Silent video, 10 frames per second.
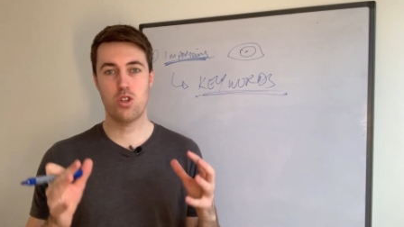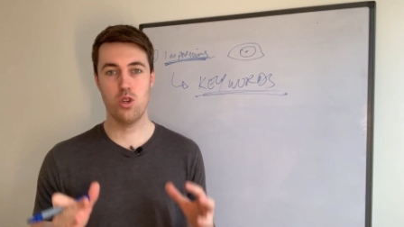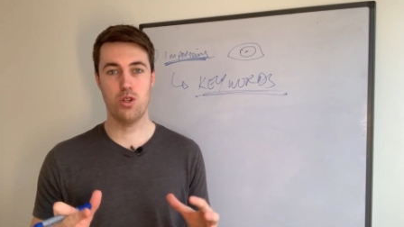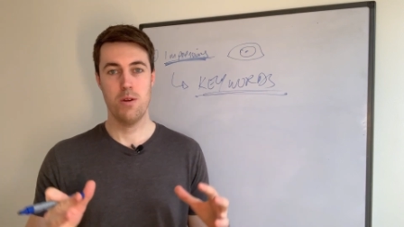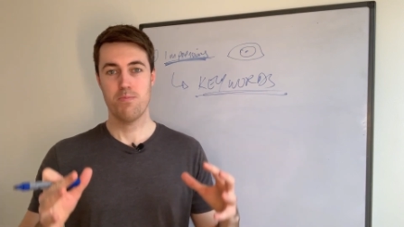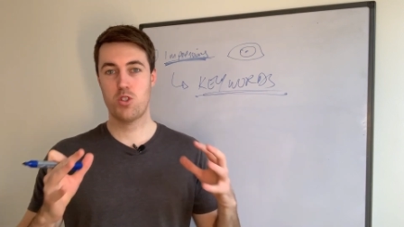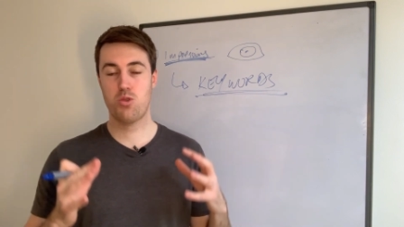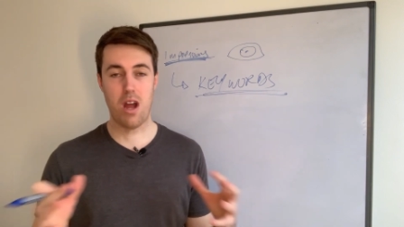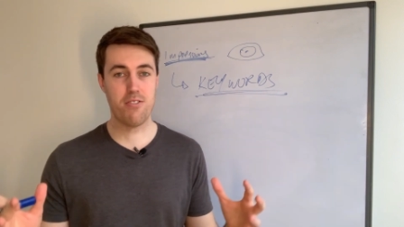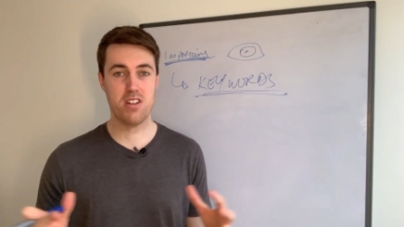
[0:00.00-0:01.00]
good
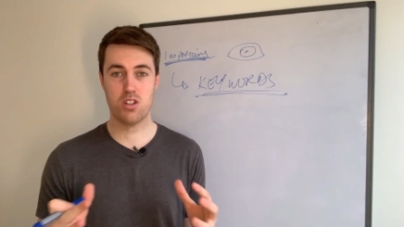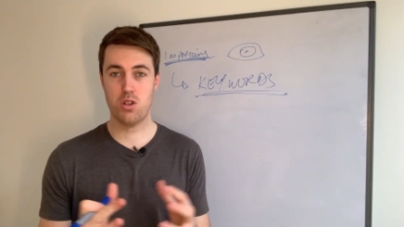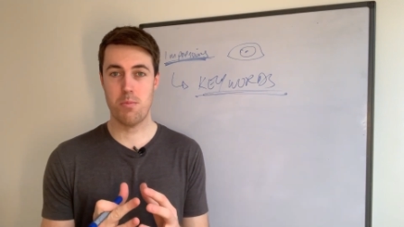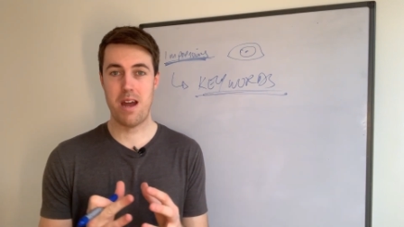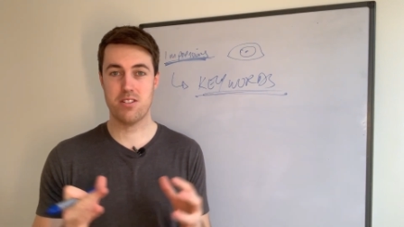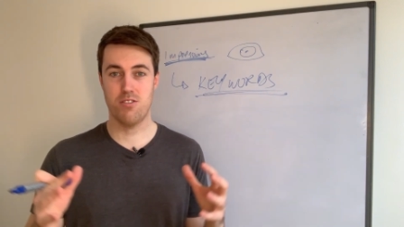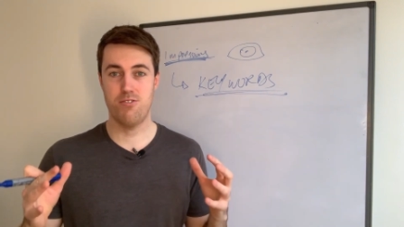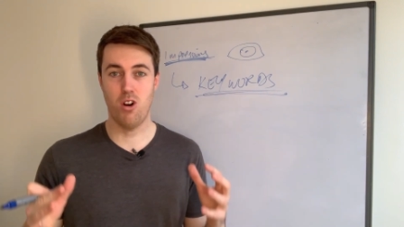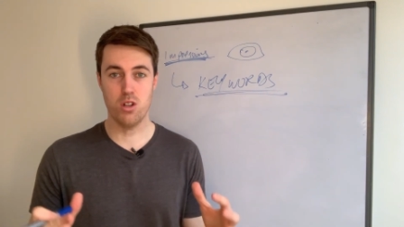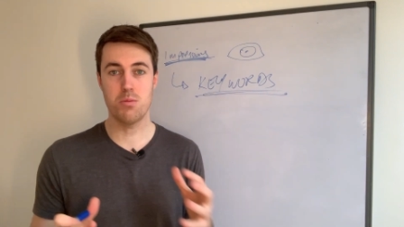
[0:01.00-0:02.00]
traffic, good amounts of
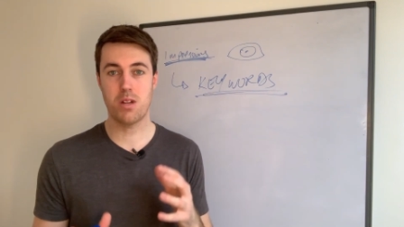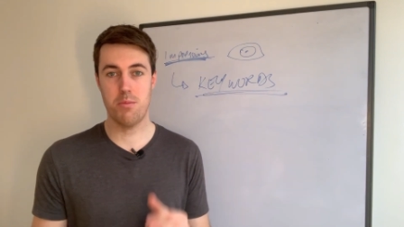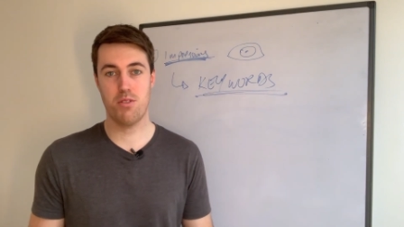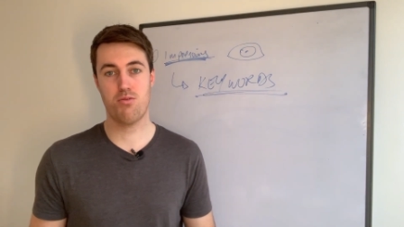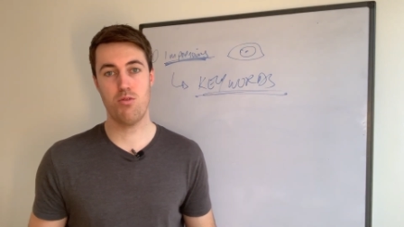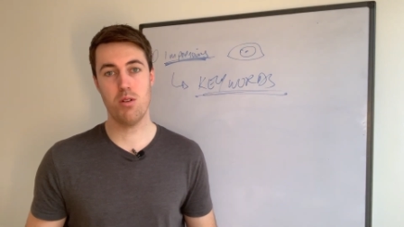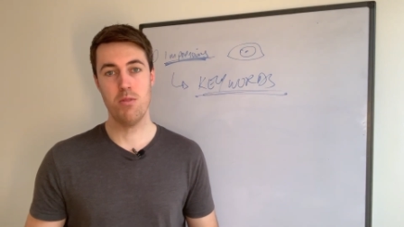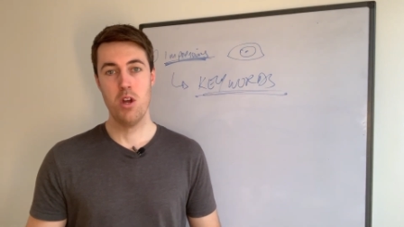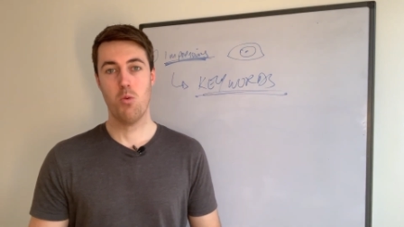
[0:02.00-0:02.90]
volume coming through them?